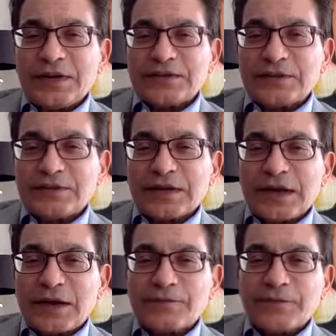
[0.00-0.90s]
achieve that
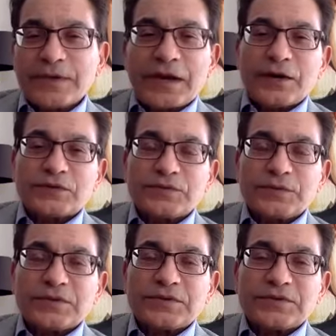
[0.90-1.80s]
halfway house,
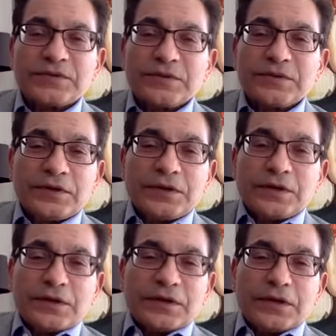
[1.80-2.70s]
because
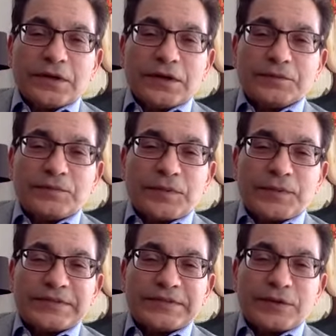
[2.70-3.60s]

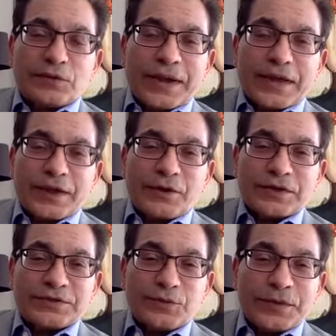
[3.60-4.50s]
people say, look, my
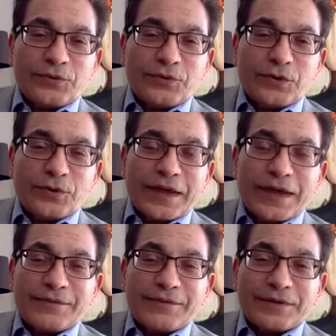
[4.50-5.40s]
goodness, you've been through your
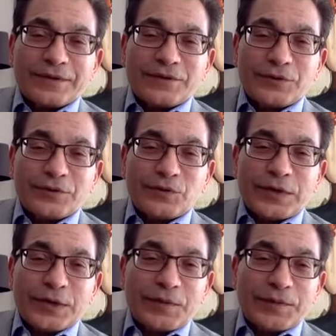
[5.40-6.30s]
life and
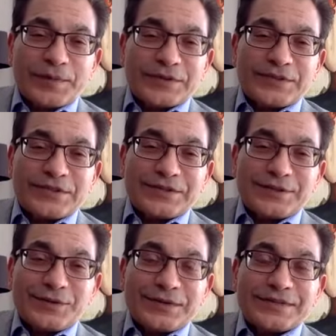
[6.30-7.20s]
20 people have
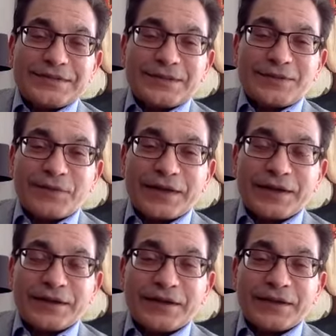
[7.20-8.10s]
cheated you, and you said,
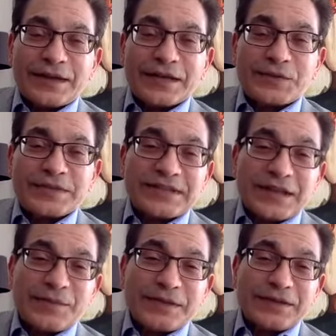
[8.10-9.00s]
fine, next
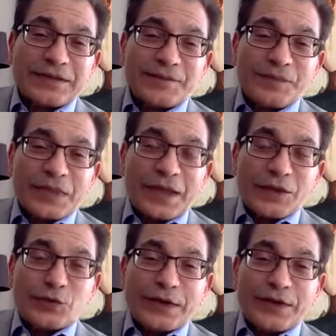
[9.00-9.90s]
person I meet,
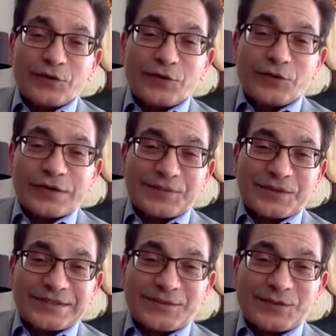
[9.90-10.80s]
do I trust
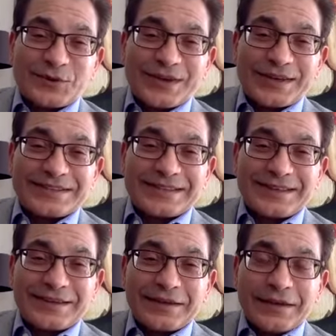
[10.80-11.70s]
that person, or do I
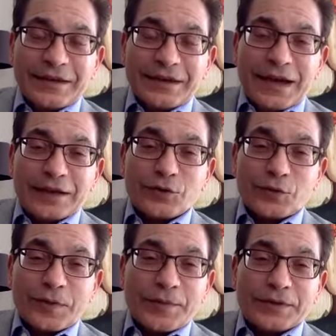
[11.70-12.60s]
say I've got
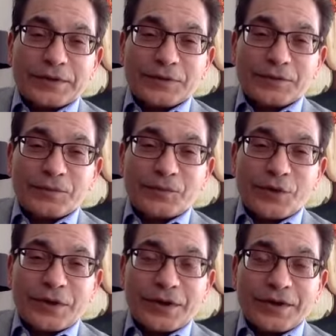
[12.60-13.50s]
to be a bit
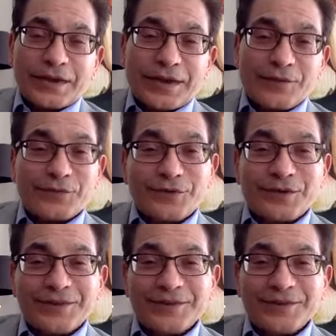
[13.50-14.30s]
more careful?